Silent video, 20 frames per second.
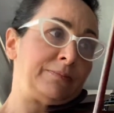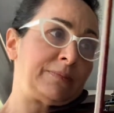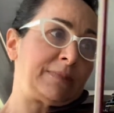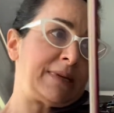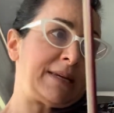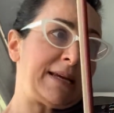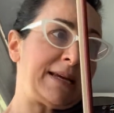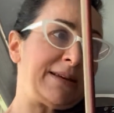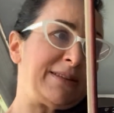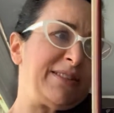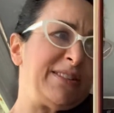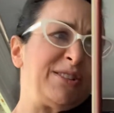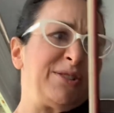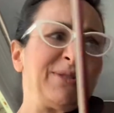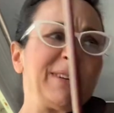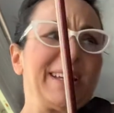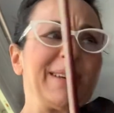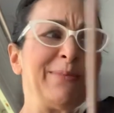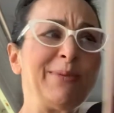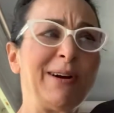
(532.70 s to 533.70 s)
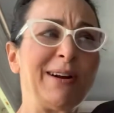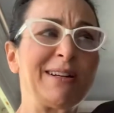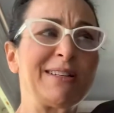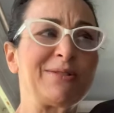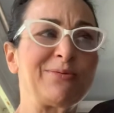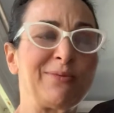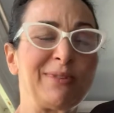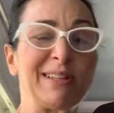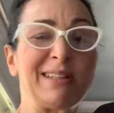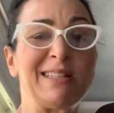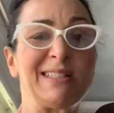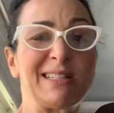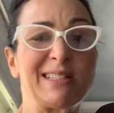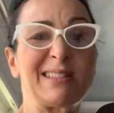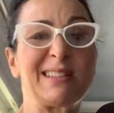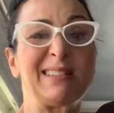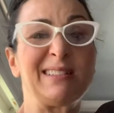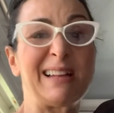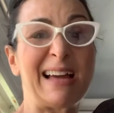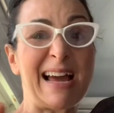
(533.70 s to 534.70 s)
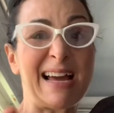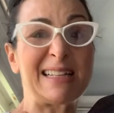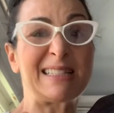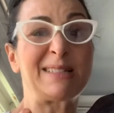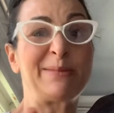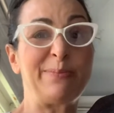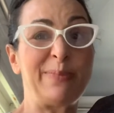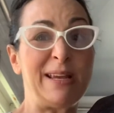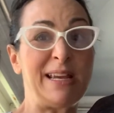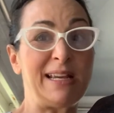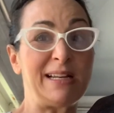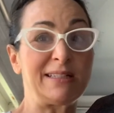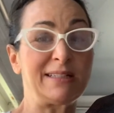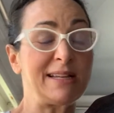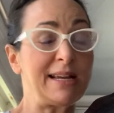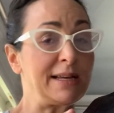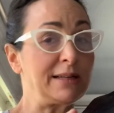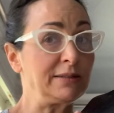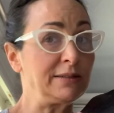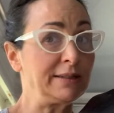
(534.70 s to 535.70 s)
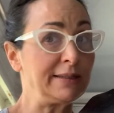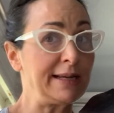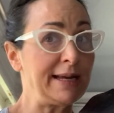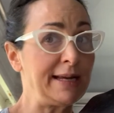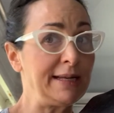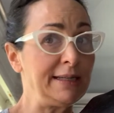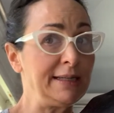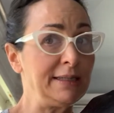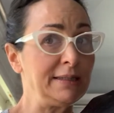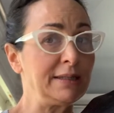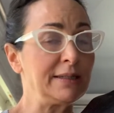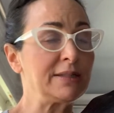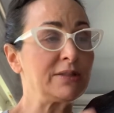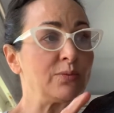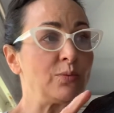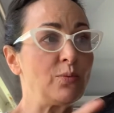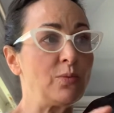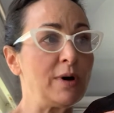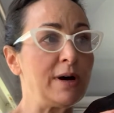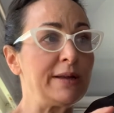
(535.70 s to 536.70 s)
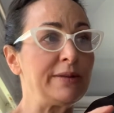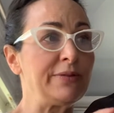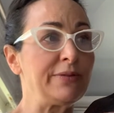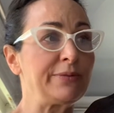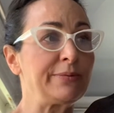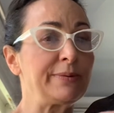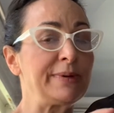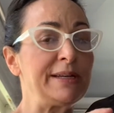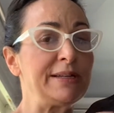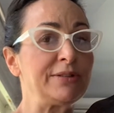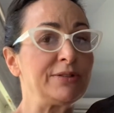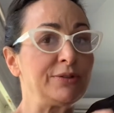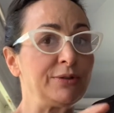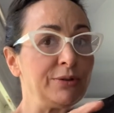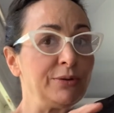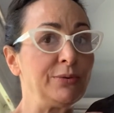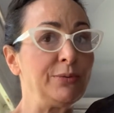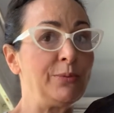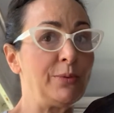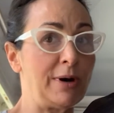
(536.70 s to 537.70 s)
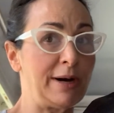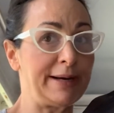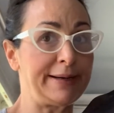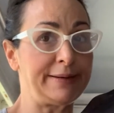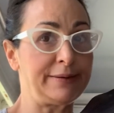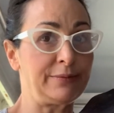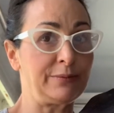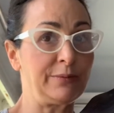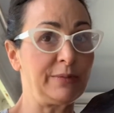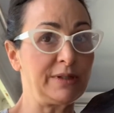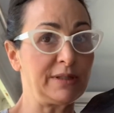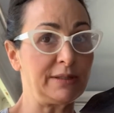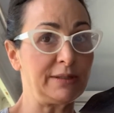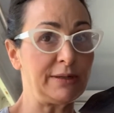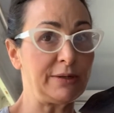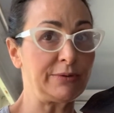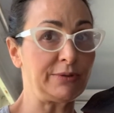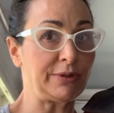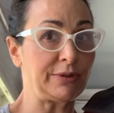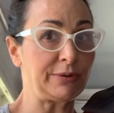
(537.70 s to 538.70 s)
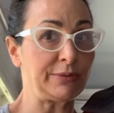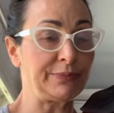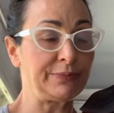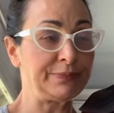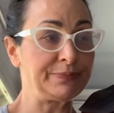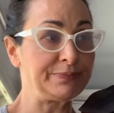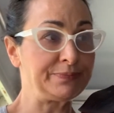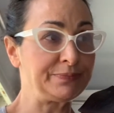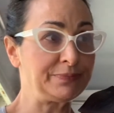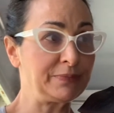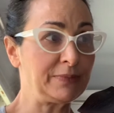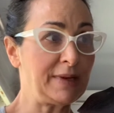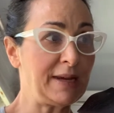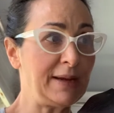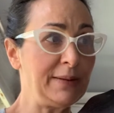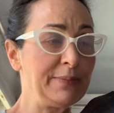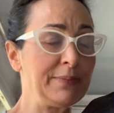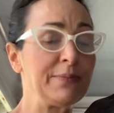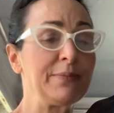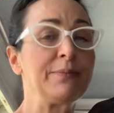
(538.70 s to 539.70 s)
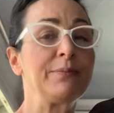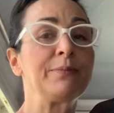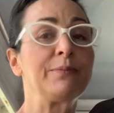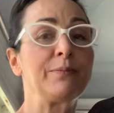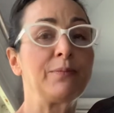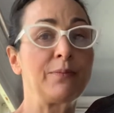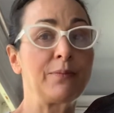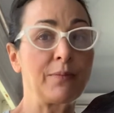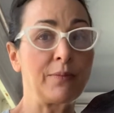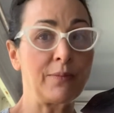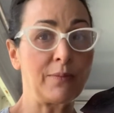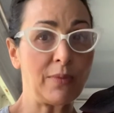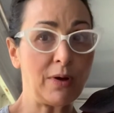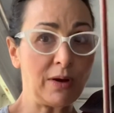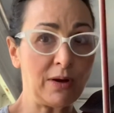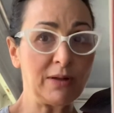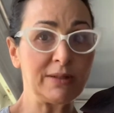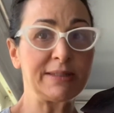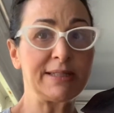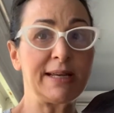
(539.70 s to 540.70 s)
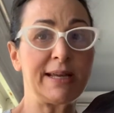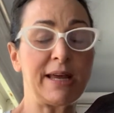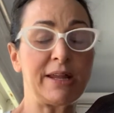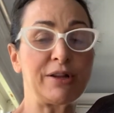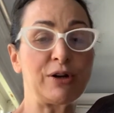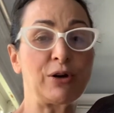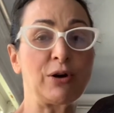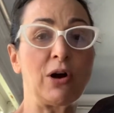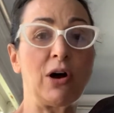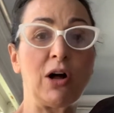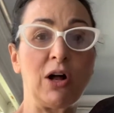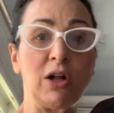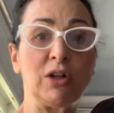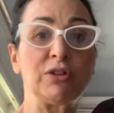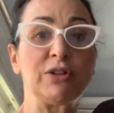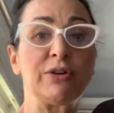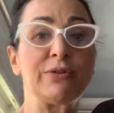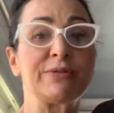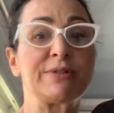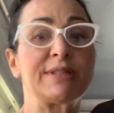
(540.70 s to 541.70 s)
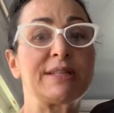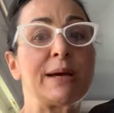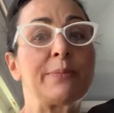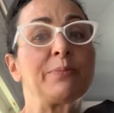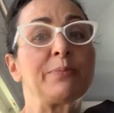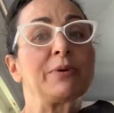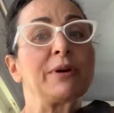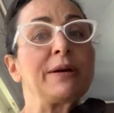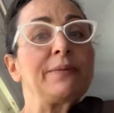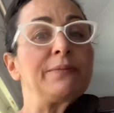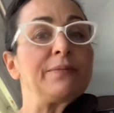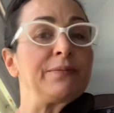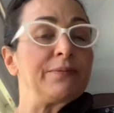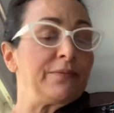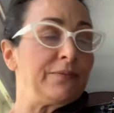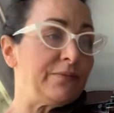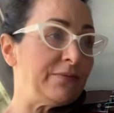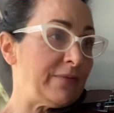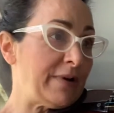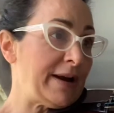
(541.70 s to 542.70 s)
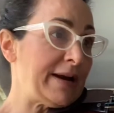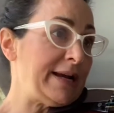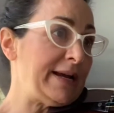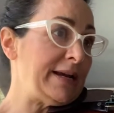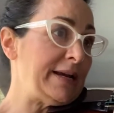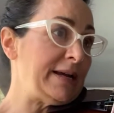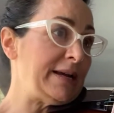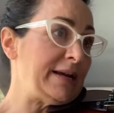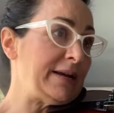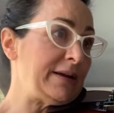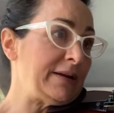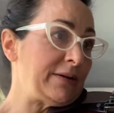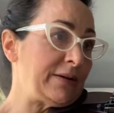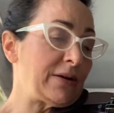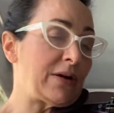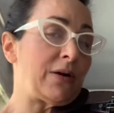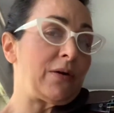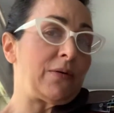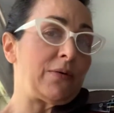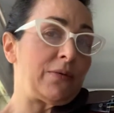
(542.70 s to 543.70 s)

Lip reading: Okay, the tricky part is really just the last beat. Take a look at it. It's 1, 3, 2, 1 with a low 2. Okay? All together, all notes separate. Ready? Go.